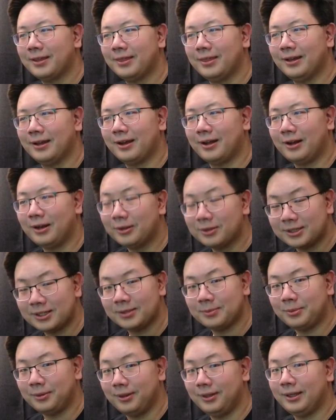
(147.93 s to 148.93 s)
The
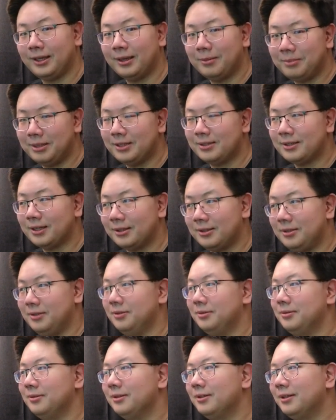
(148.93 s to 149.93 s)
closest point can be set
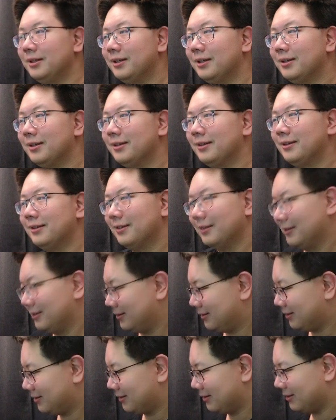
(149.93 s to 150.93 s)
to.
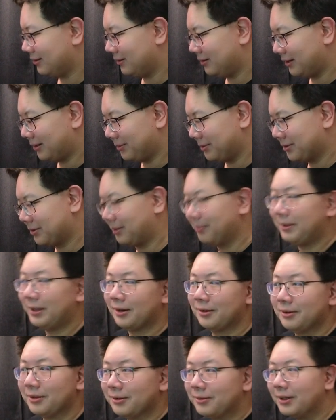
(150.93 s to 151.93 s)
So let me stop
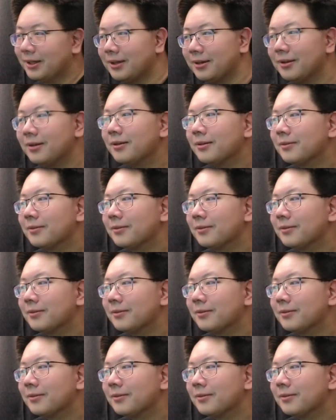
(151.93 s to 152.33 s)
back real quick.